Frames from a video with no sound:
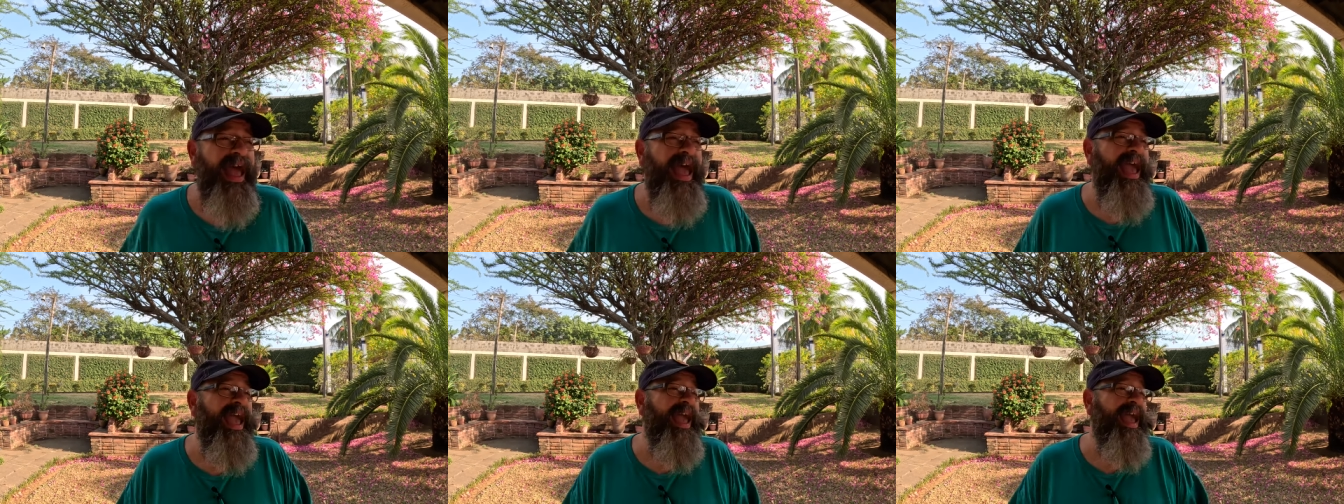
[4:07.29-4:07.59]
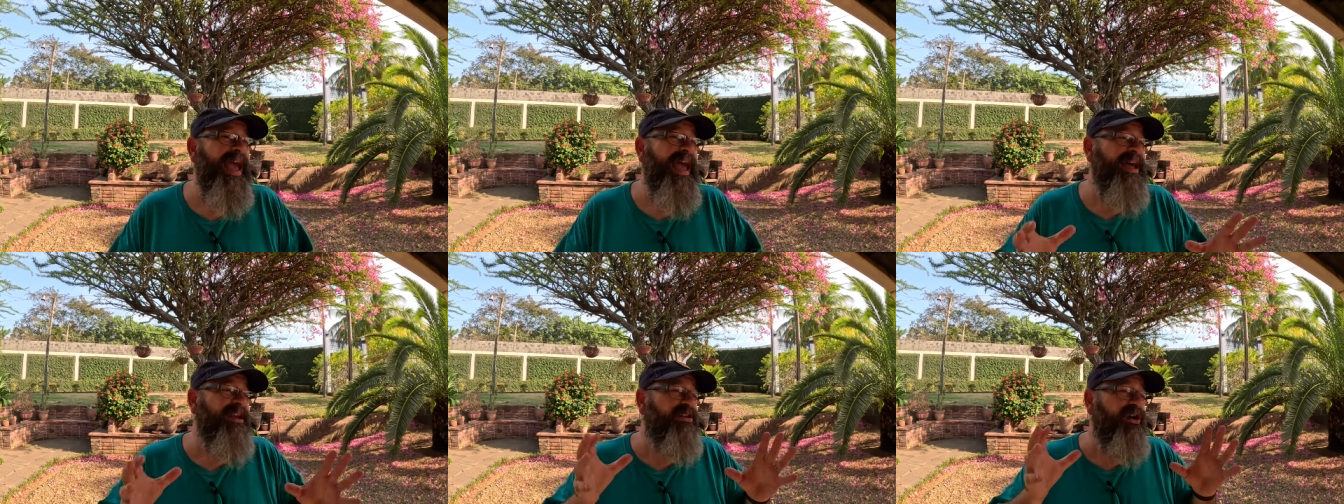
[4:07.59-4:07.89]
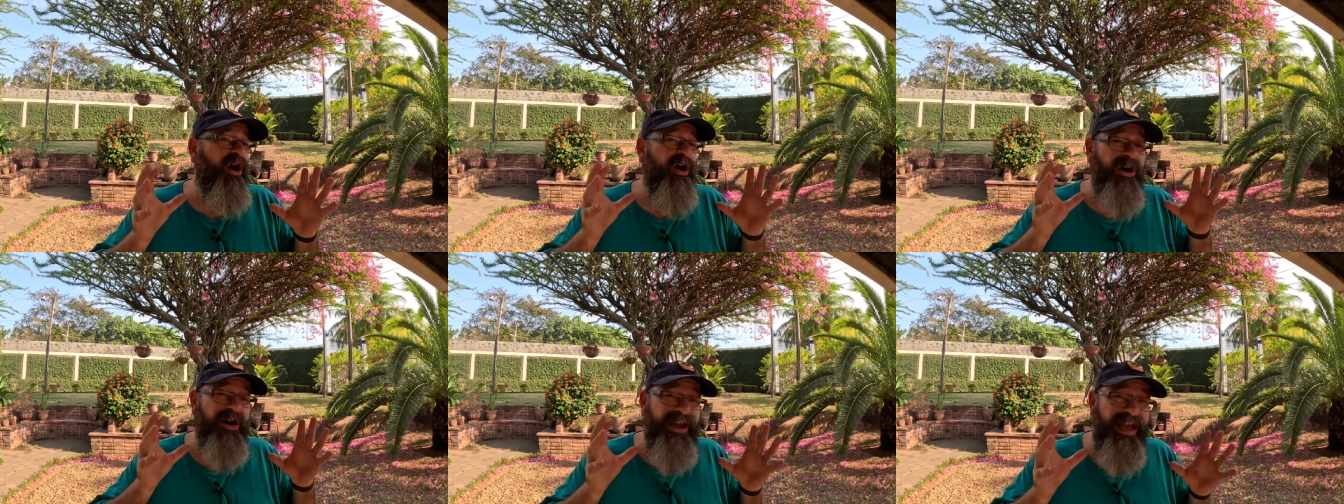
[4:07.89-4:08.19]
And
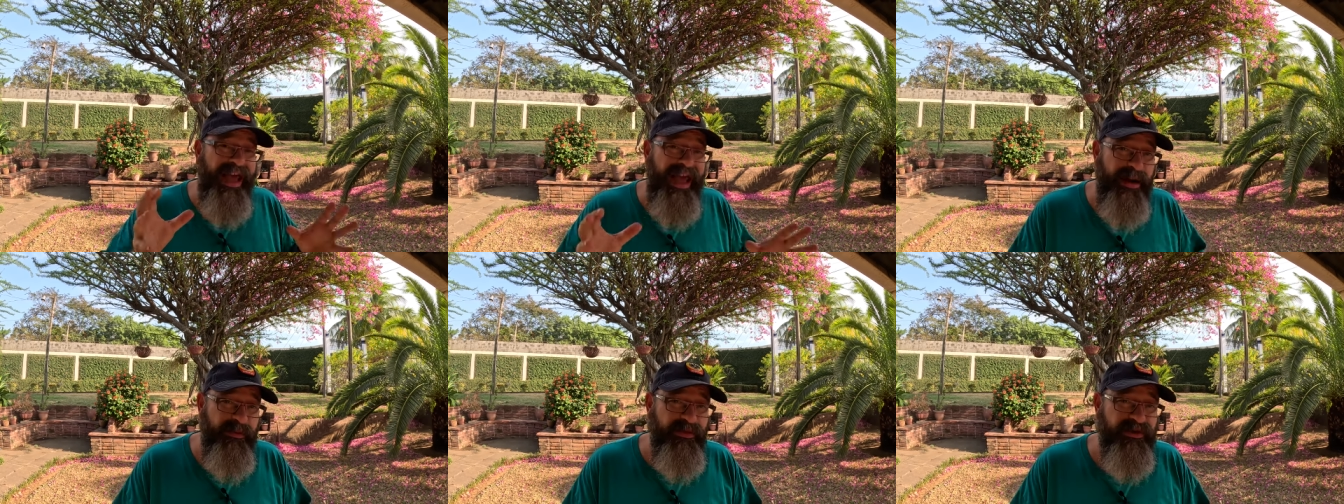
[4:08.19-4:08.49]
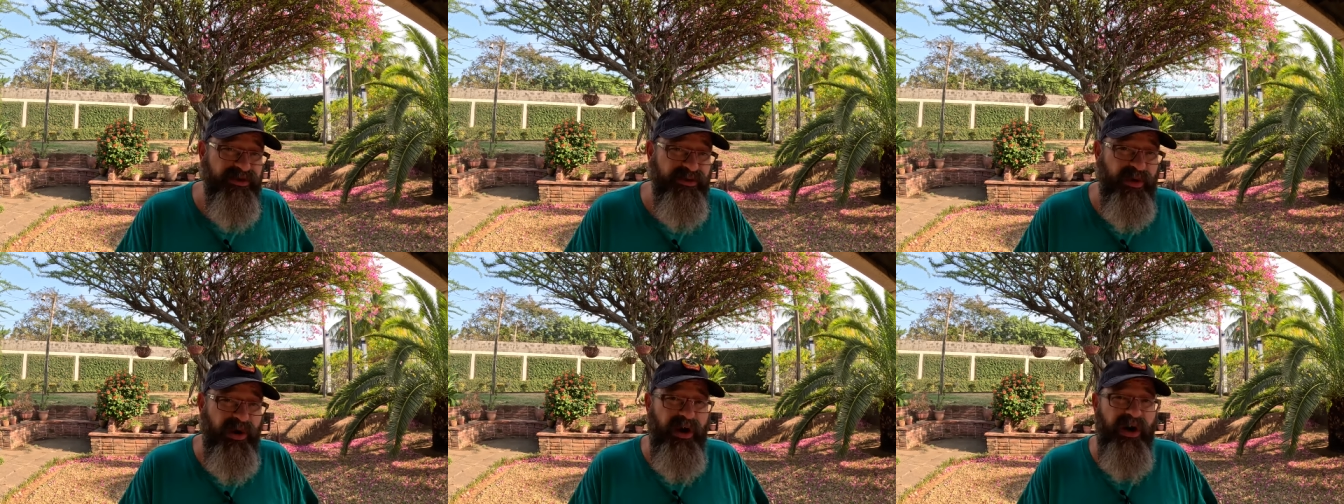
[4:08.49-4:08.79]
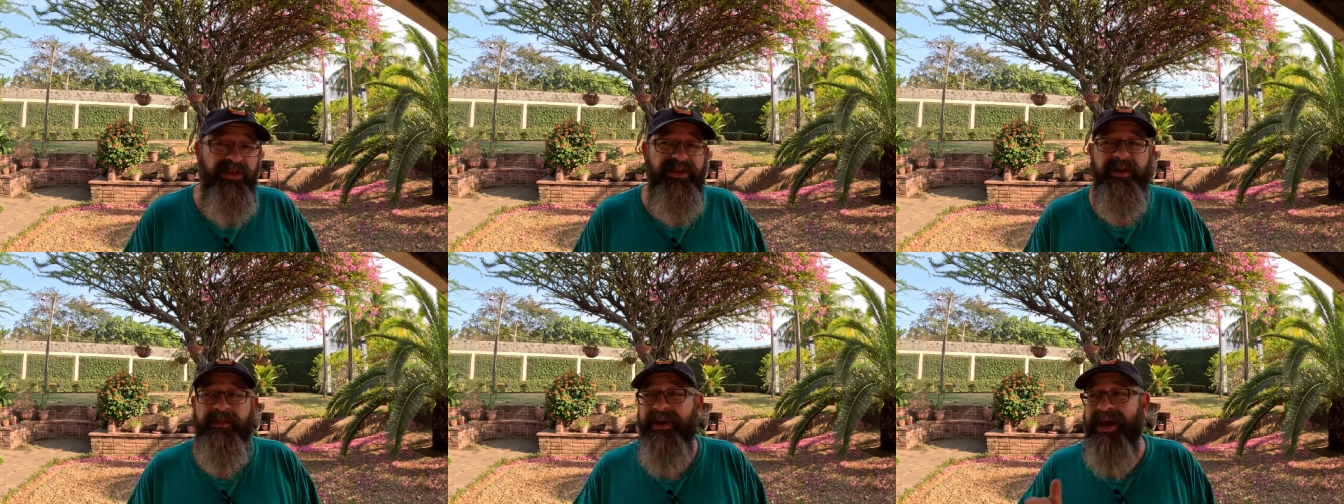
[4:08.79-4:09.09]
our cameras were
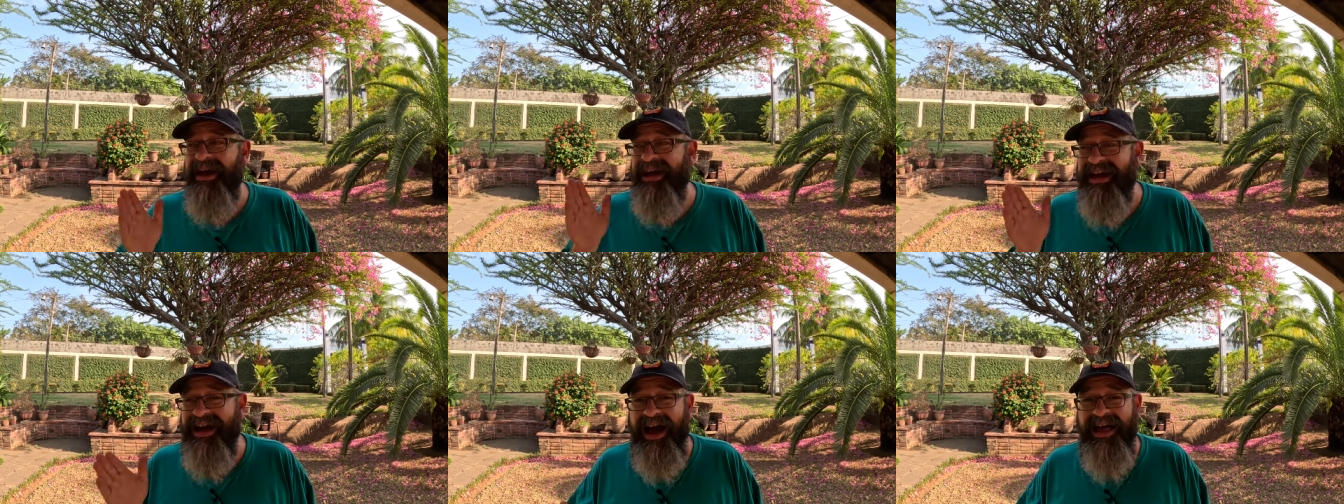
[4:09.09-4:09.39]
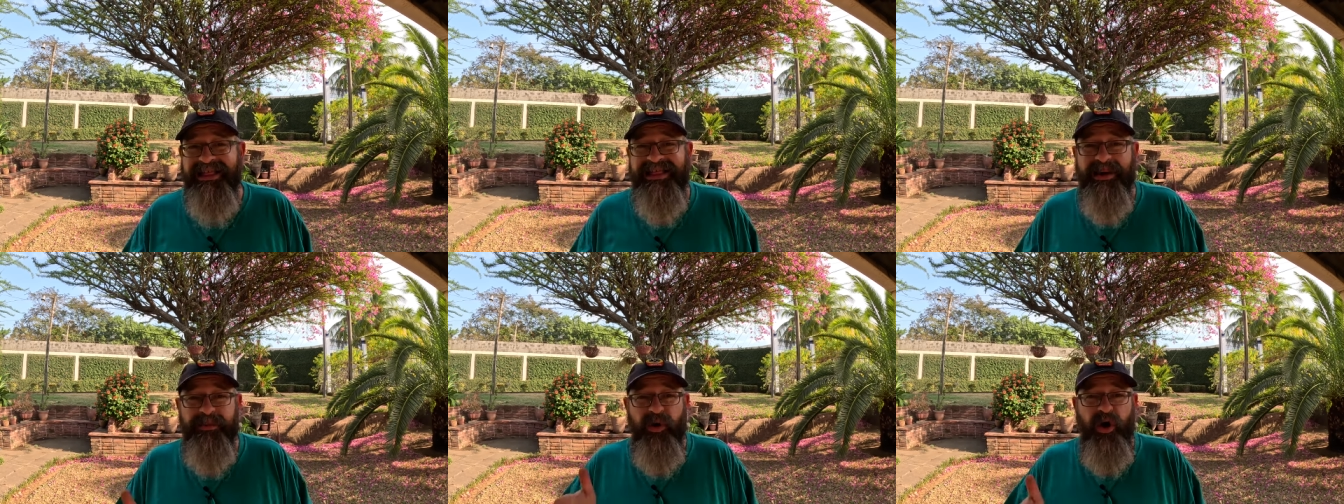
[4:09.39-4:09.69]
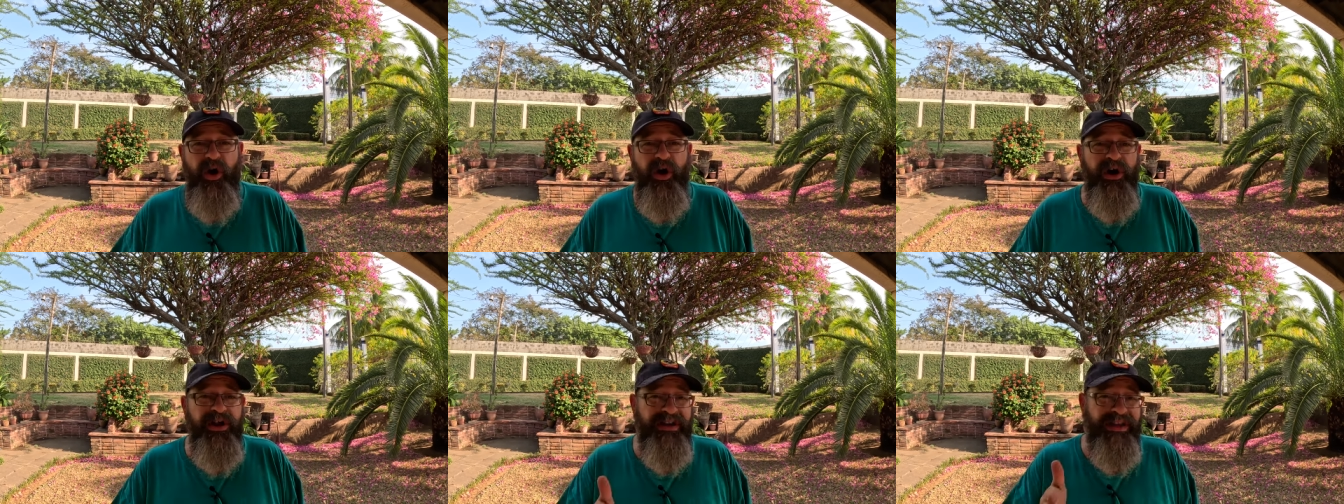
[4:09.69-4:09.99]
on them and got them
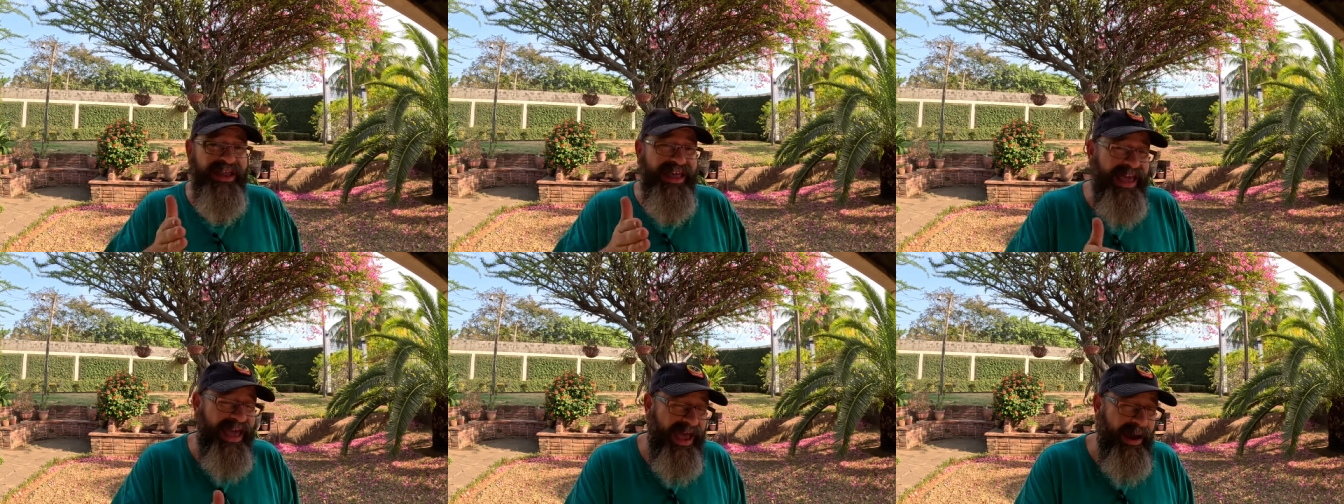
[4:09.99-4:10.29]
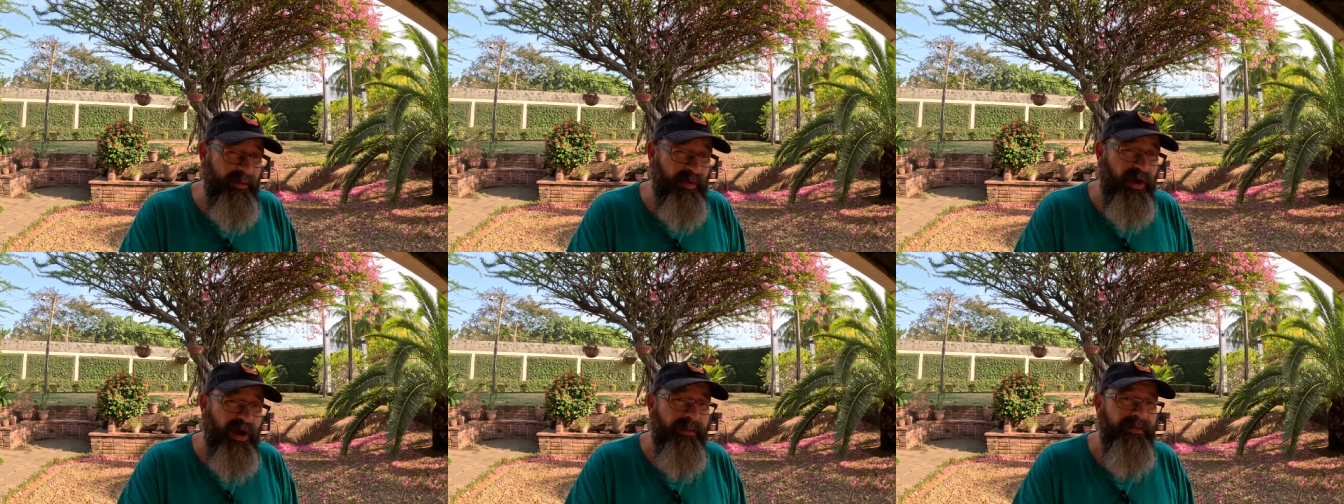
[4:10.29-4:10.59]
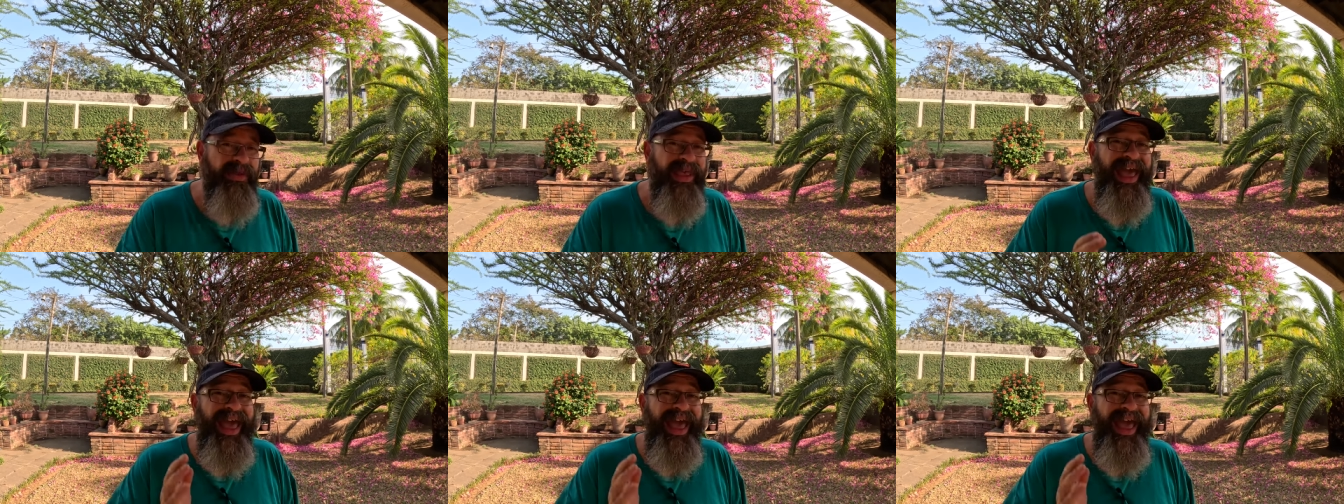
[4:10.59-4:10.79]
on camera.